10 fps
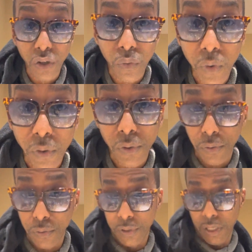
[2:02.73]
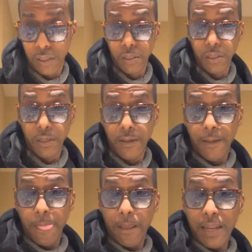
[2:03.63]
a word.
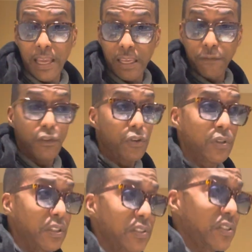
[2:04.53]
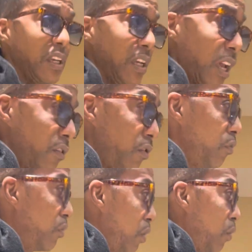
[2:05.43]
Like if you're doing a scene and you
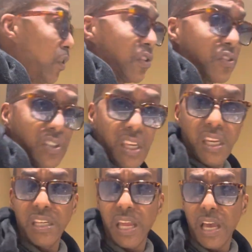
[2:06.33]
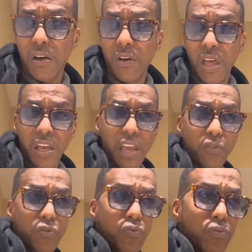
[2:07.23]
know the scene now,
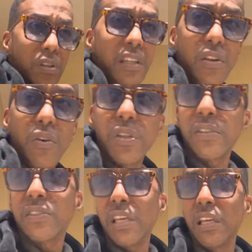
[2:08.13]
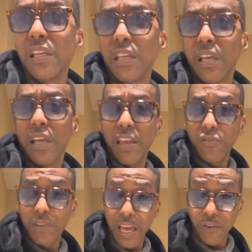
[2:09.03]
and you really know the scene, and
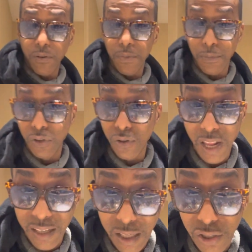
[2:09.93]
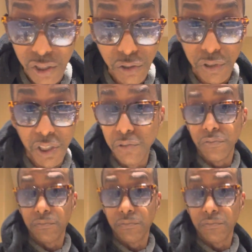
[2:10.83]
you gotta remember you're not there because you're cute,